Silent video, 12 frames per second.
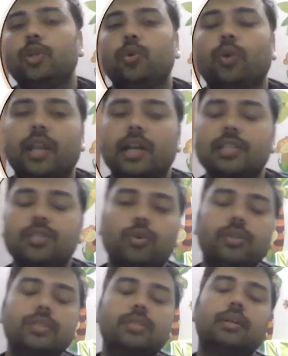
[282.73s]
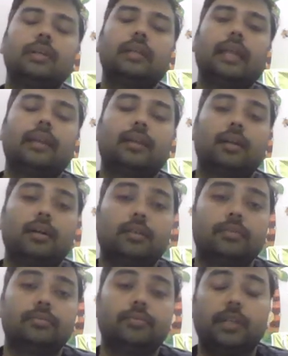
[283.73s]
You can also insert like
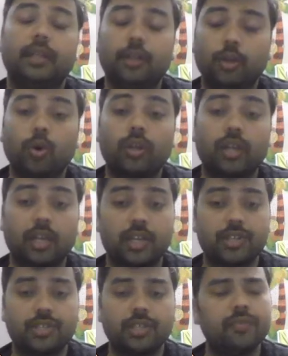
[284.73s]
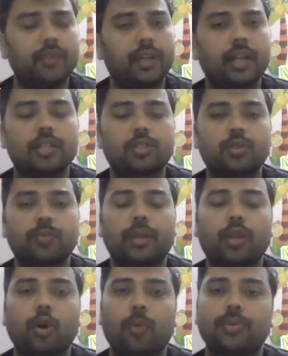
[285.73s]
node creation. We can also
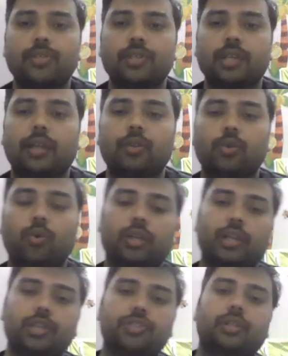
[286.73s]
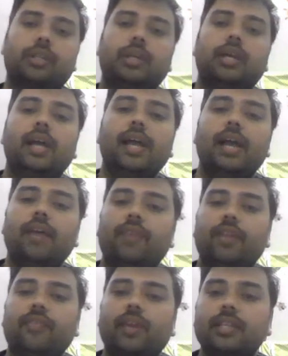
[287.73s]
make operation like node.
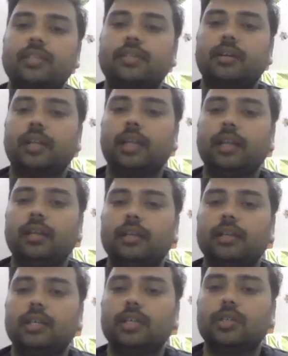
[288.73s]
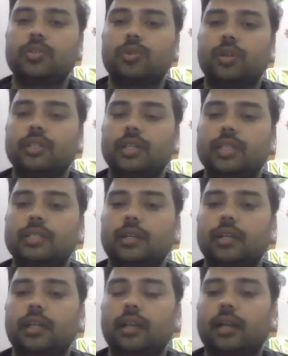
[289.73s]
When we are inserting, so
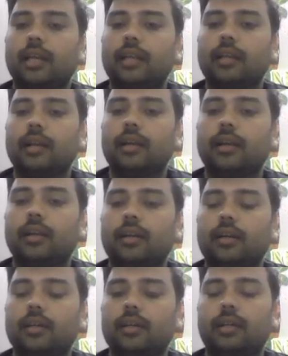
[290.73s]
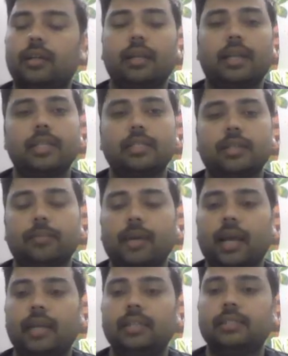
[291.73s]
inserting again contains some
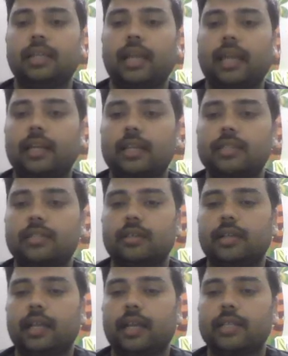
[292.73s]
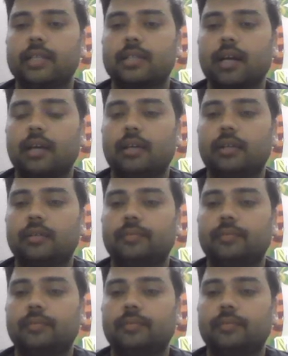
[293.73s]
kinds like insert at start,